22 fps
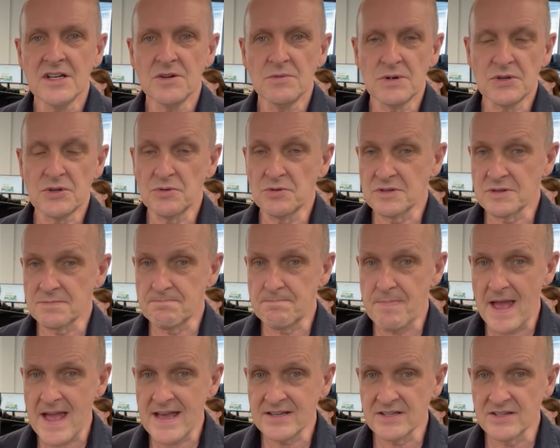which was
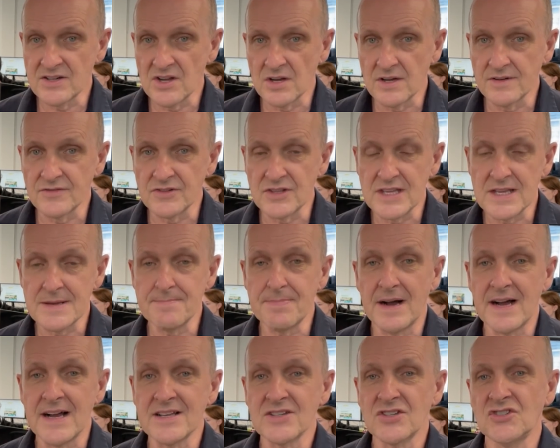battered over the
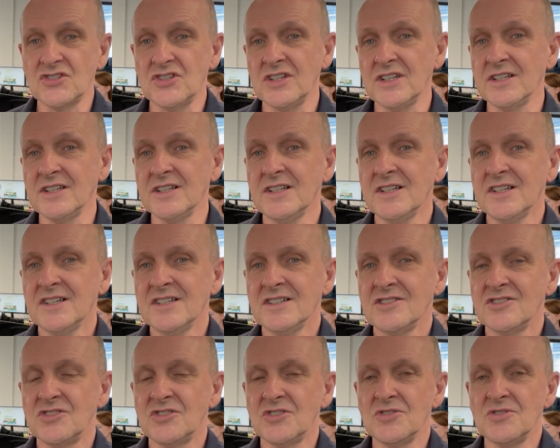past year
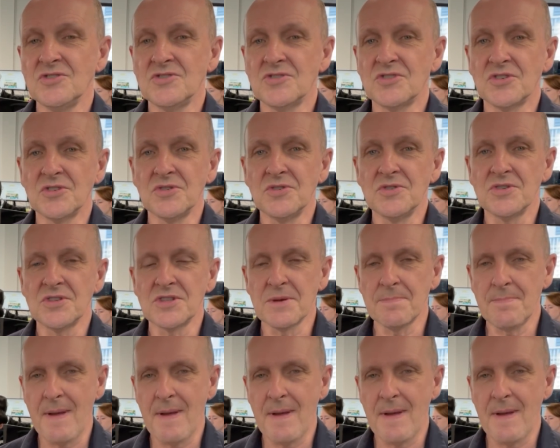due to the